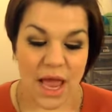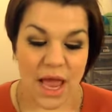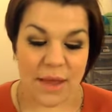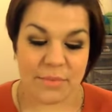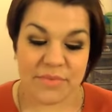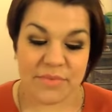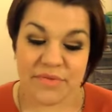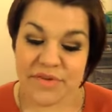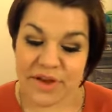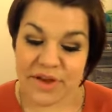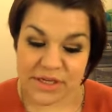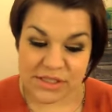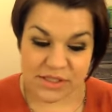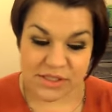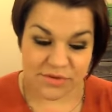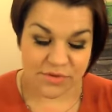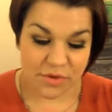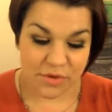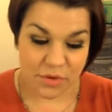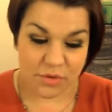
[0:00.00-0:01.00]

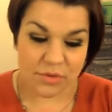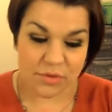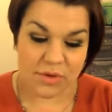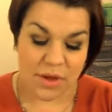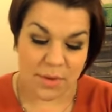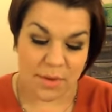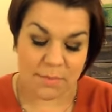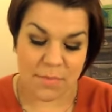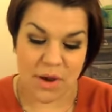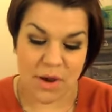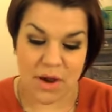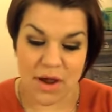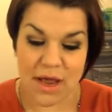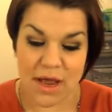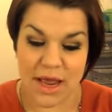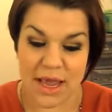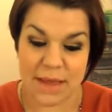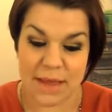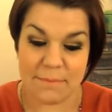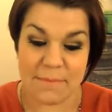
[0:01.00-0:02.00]
First of all,
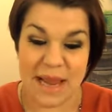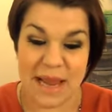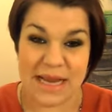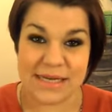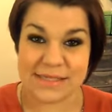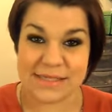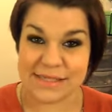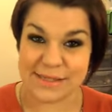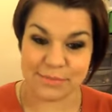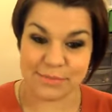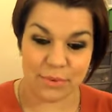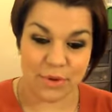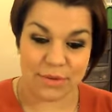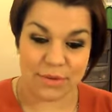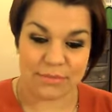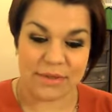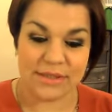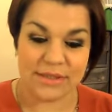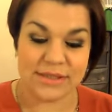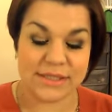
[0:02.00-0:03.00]
my main
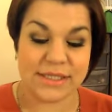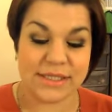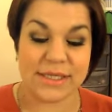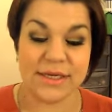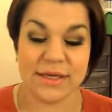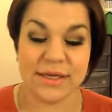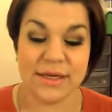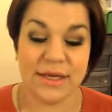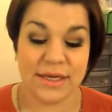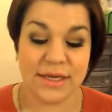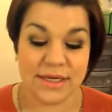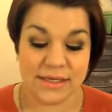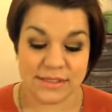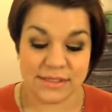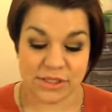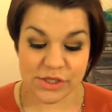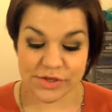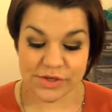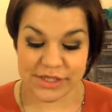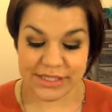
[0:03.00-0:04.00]
disappointment,
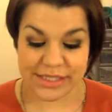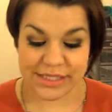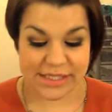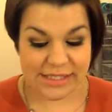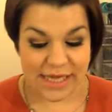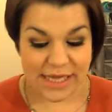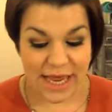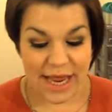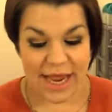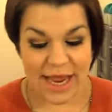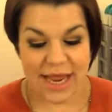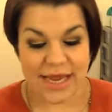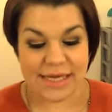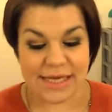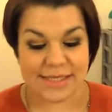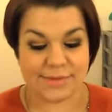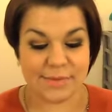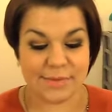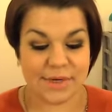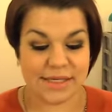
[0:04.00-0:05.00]
sorry to say,
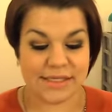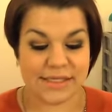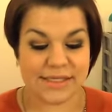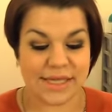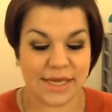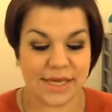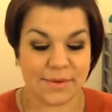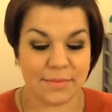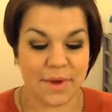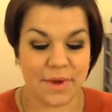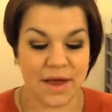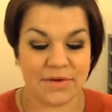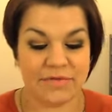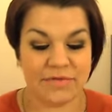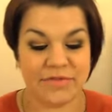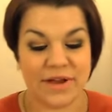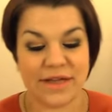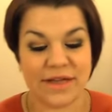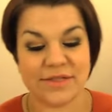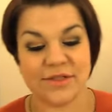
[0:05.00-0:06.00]
is my Sigma
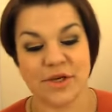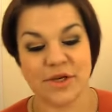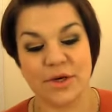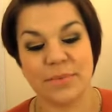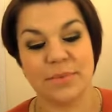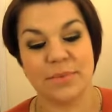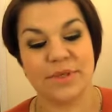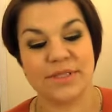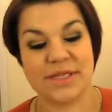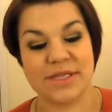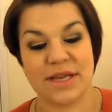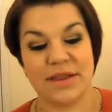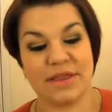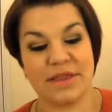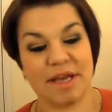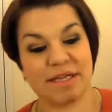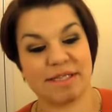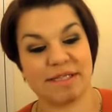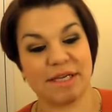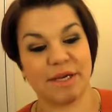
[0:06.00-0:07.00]
flat top
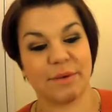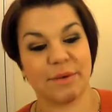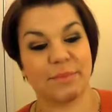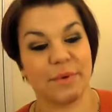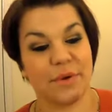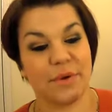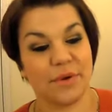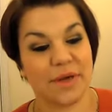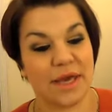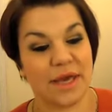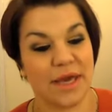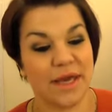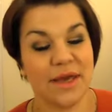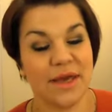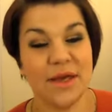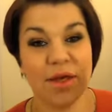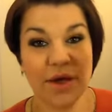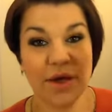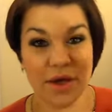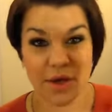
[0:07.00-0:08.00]
synthetic kabuki,
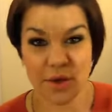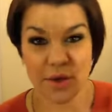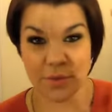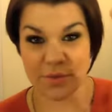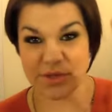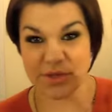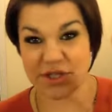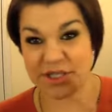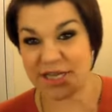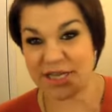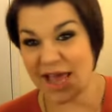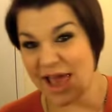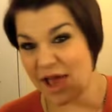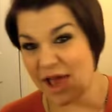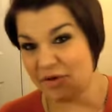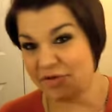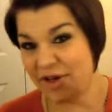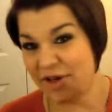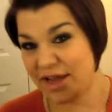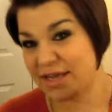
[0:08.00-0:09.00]
which is an
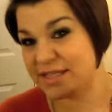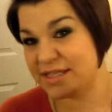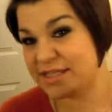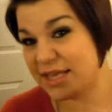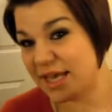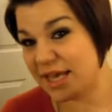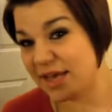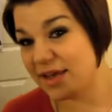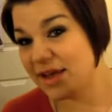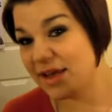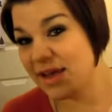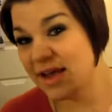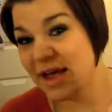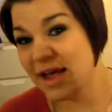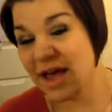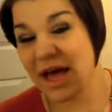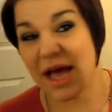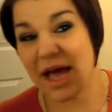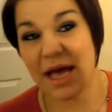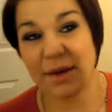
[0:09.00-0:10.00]
F80.
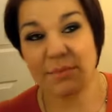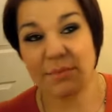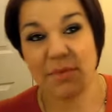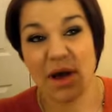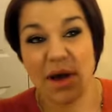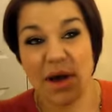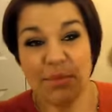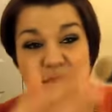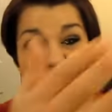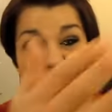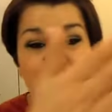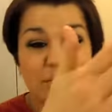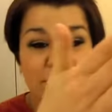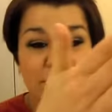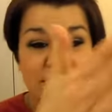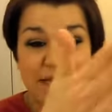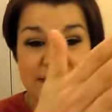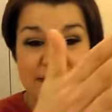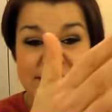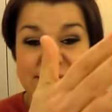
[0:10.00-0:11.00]
I
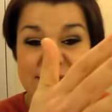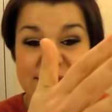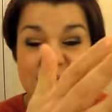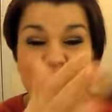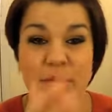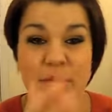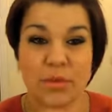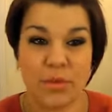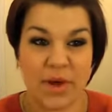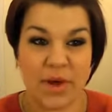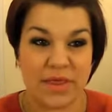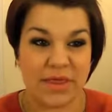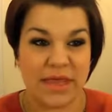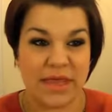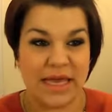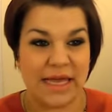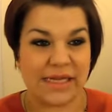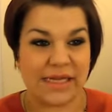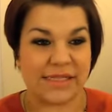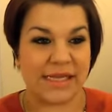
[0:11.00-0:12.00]
bought this when
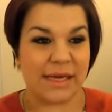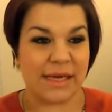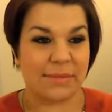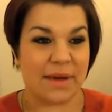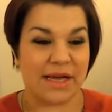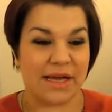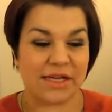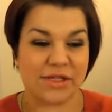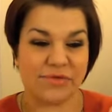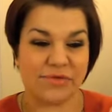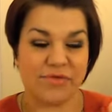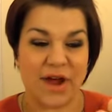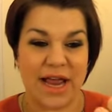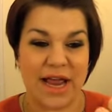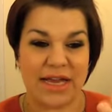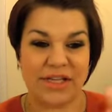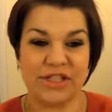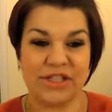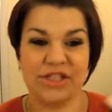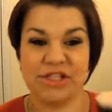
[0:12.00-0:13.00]
the Sigmax
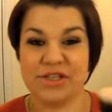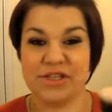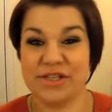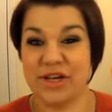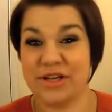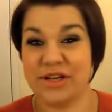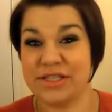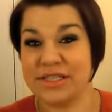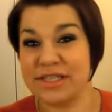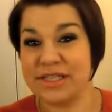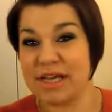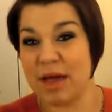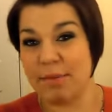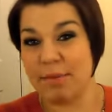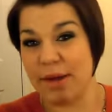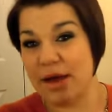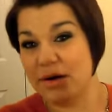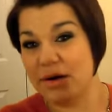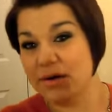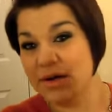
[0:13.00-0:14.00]
range started to come
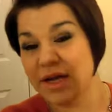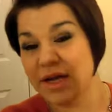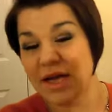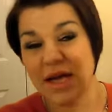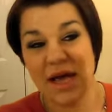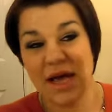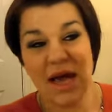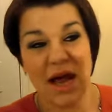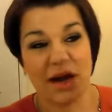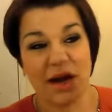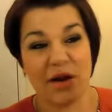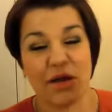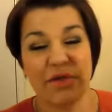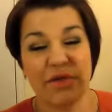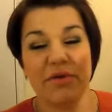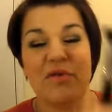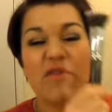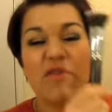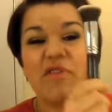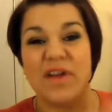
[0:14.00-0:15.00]
out, and I
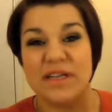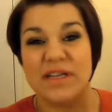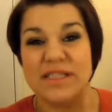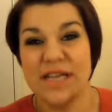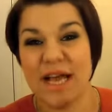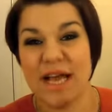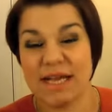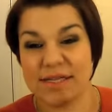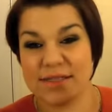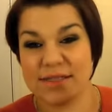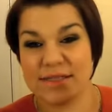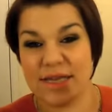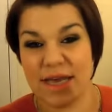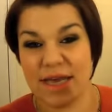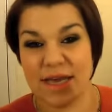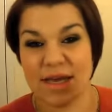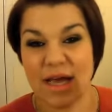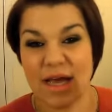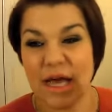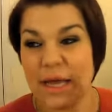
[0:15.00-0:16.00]
thought
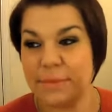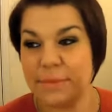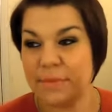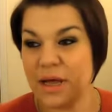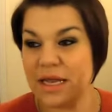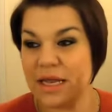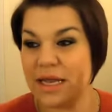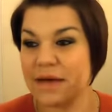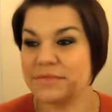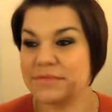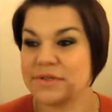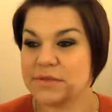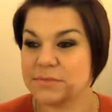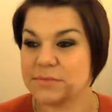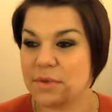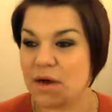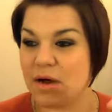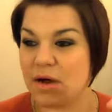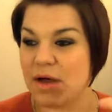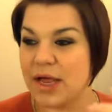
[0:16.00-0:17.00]
fantastic. I loved
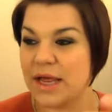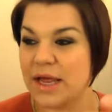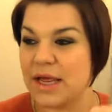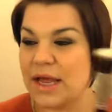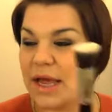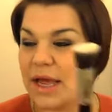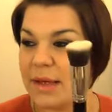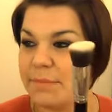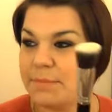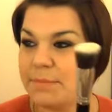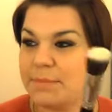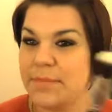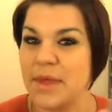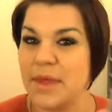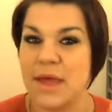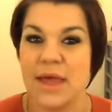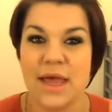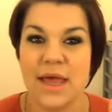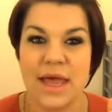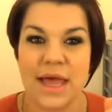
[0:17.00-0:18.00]
my
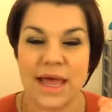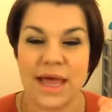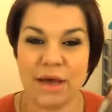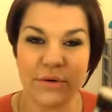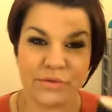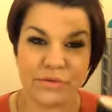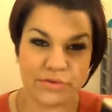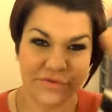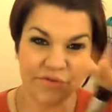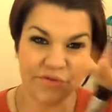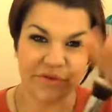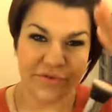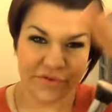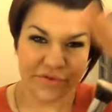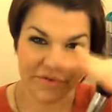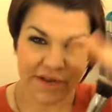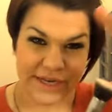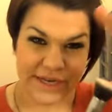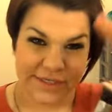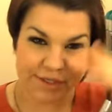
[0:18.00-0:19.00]
e.l.f.
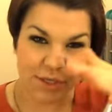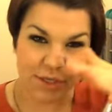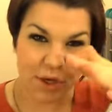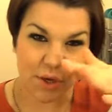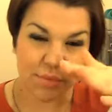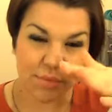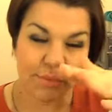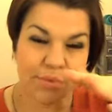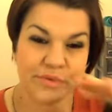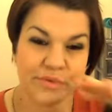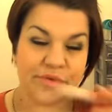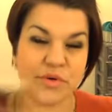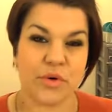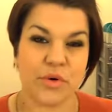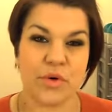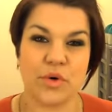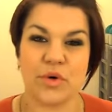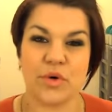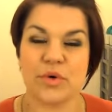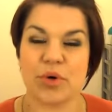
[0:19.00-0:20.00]
flat top
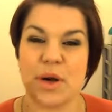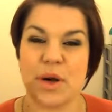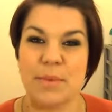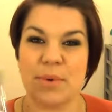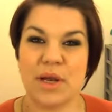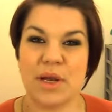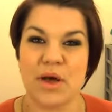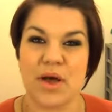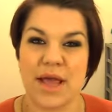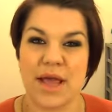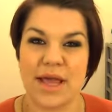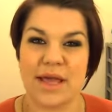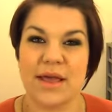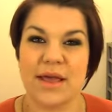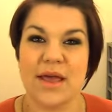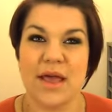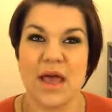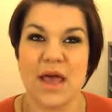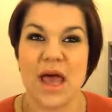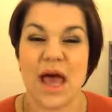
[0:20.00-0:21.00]
for applying
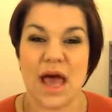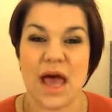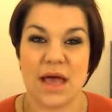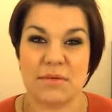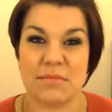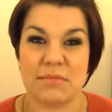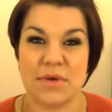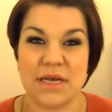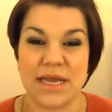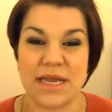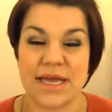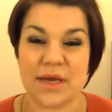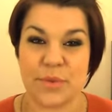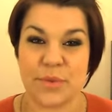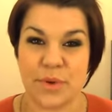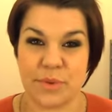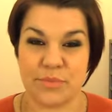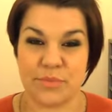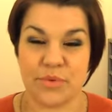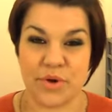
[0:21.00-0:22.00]

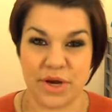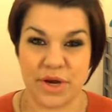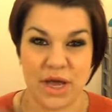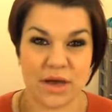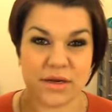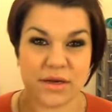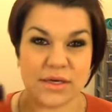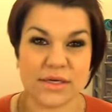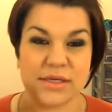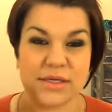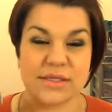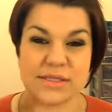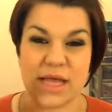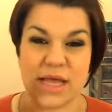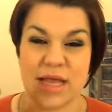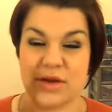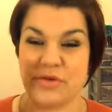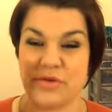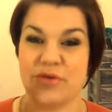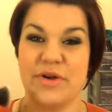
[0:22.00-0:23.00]
liquid products
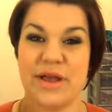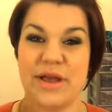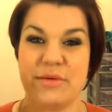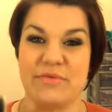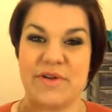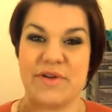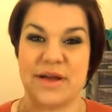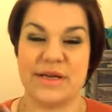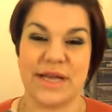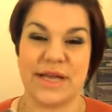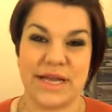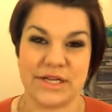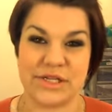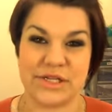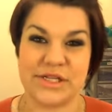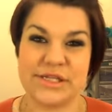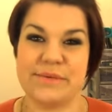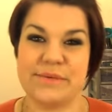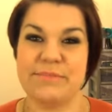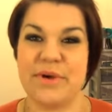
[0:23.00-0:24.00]
and cream
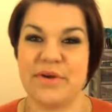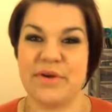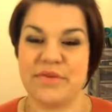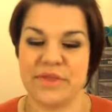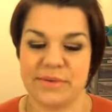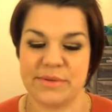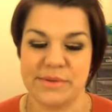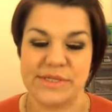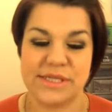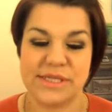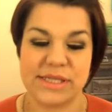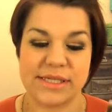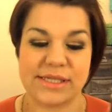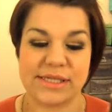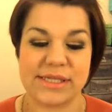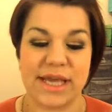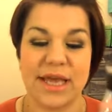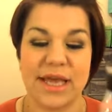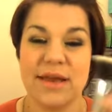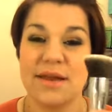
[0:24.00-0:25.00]
foundations and buffing them into the
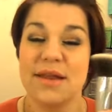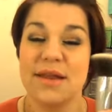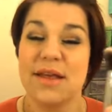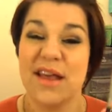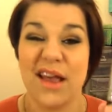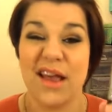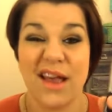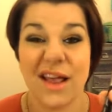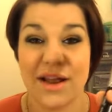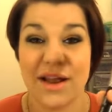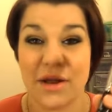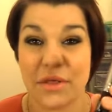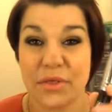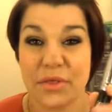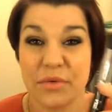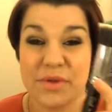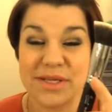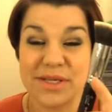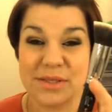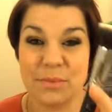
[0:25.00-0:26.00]
skin, and I
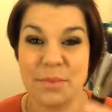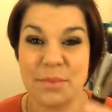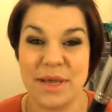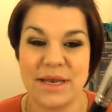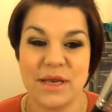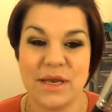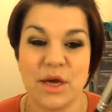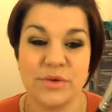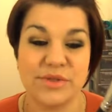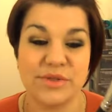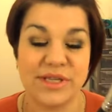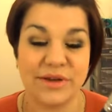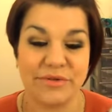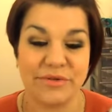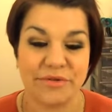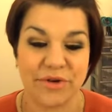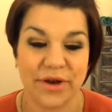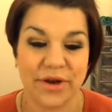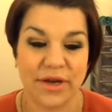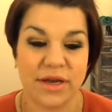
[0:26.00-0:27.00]
thought this would be no
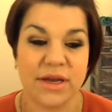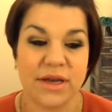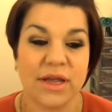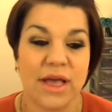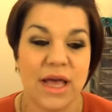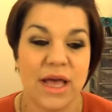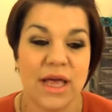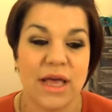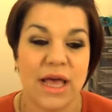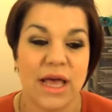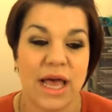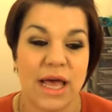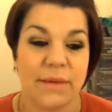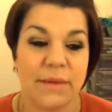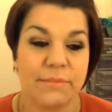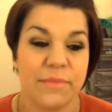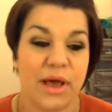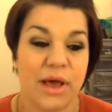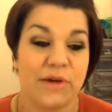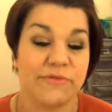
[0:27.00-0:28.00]
different.
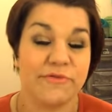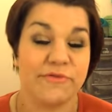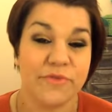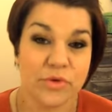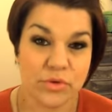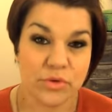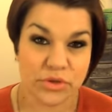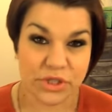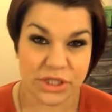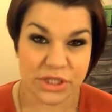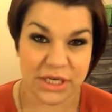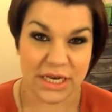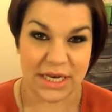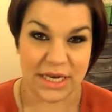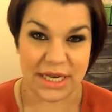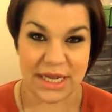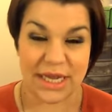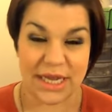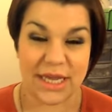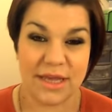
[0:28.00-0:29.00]

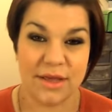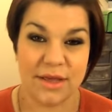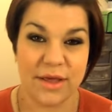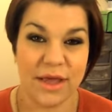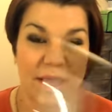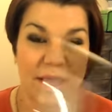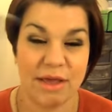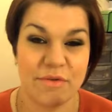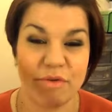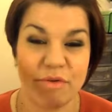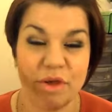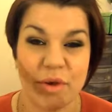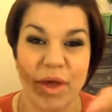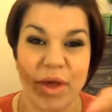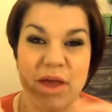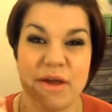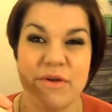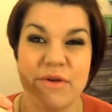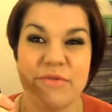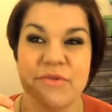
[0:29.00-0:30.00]
Unfortunately, if you
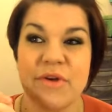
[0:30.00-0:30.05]
have